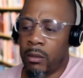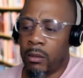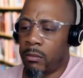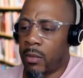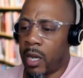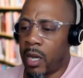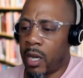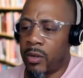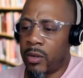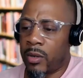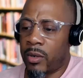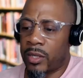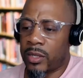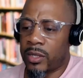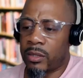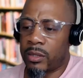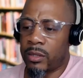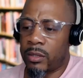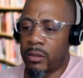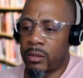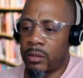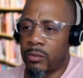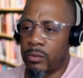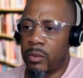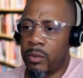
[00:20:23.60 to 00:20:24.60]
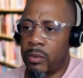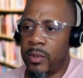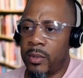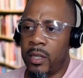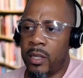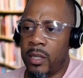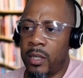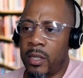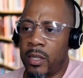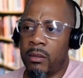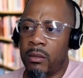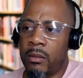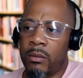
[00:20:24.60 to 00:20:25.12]
My question will
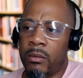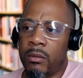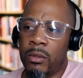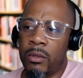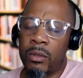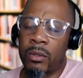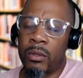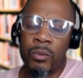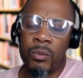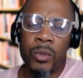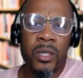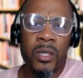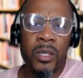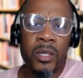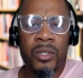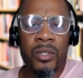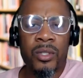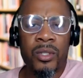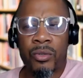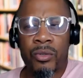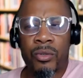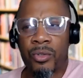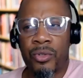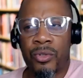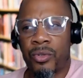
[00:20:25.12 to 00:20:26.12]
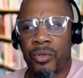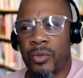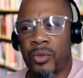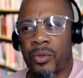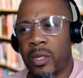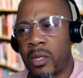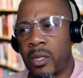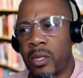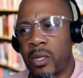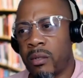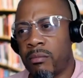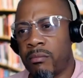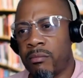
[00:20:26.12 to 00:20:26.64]
be, what is your
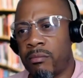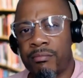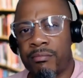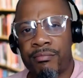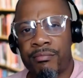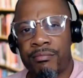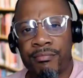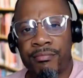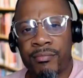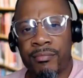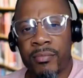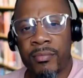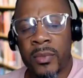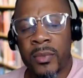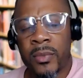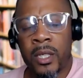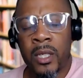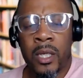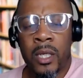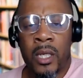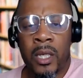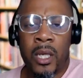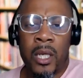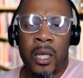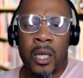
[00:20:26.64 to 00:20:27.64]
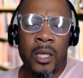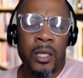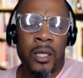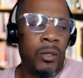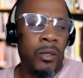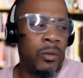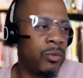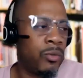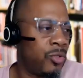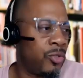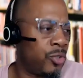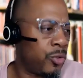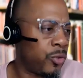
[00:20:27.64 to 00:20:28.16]
dream? And
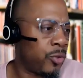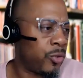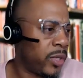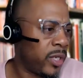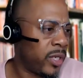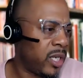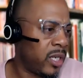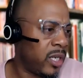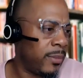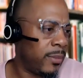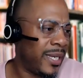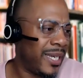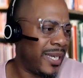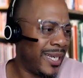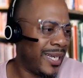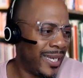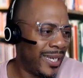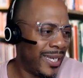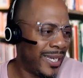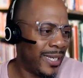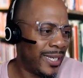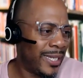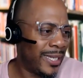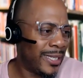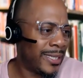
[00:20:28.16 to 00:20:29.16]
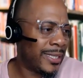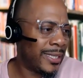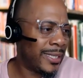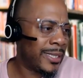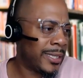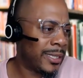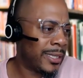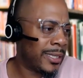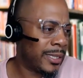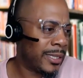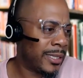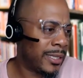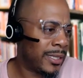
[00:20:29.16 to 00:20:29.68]
your dream
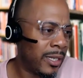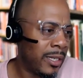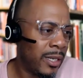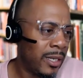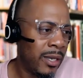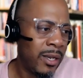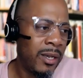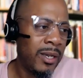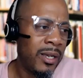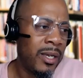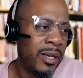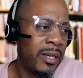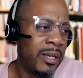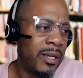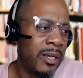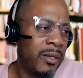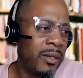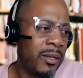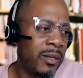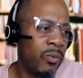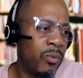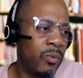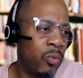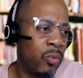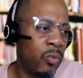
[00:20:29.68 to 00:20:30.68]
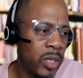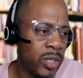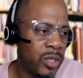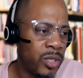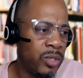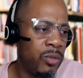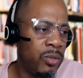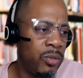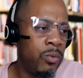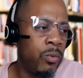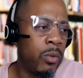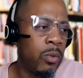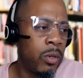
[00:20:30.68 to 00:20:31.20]
is what
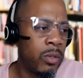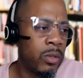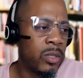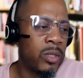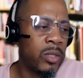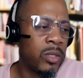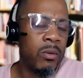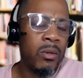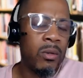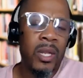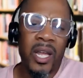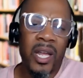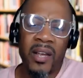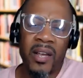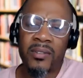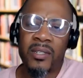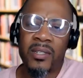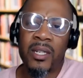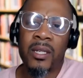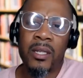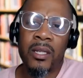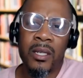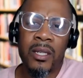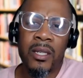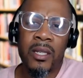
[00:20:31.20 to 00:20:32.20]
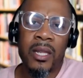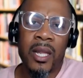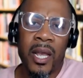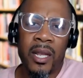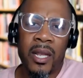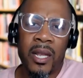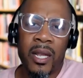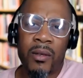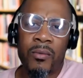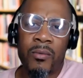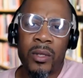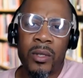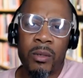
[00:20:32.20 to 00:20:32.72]
you want your life to look
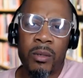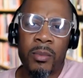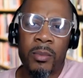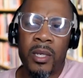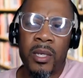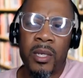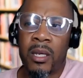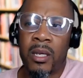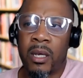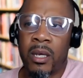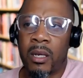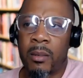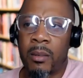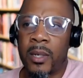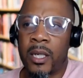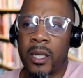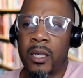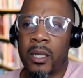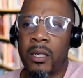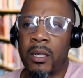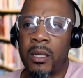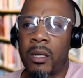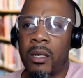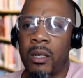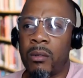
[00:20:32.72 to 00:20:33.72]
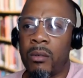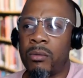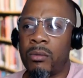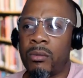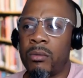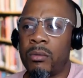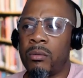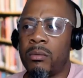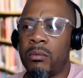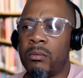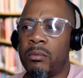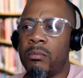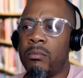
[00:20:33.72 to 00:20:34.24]
like when you become an adult.
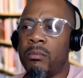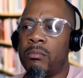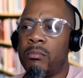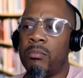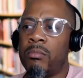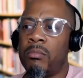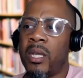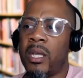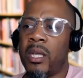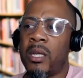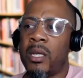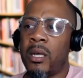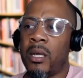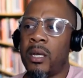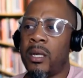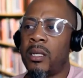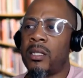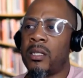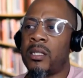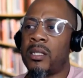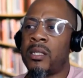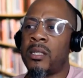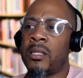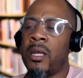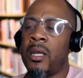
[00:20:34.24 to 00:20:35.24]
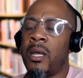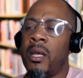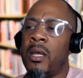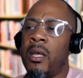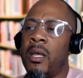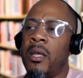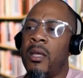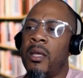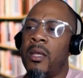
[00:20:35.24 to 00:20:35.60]
Because